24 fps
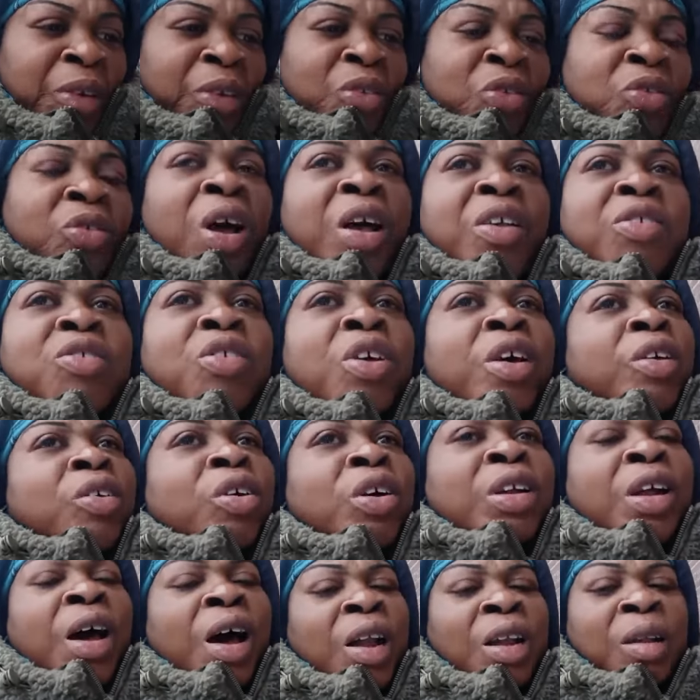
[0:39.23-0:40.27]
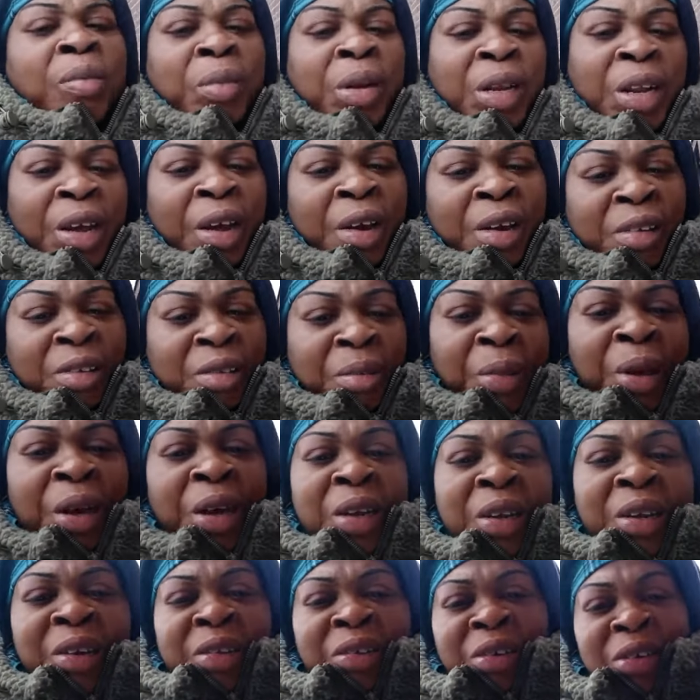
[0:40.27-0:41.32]
So I saw you go, darling, me there this
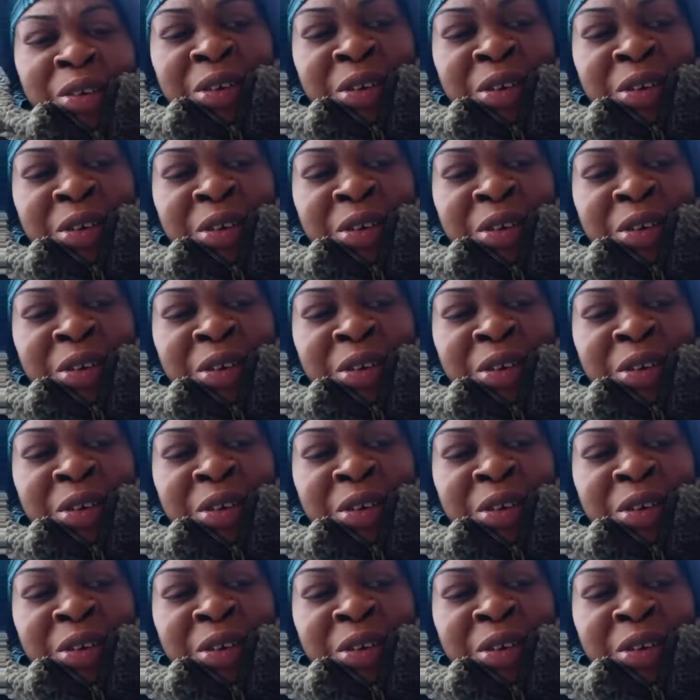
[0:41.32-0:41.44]
morning.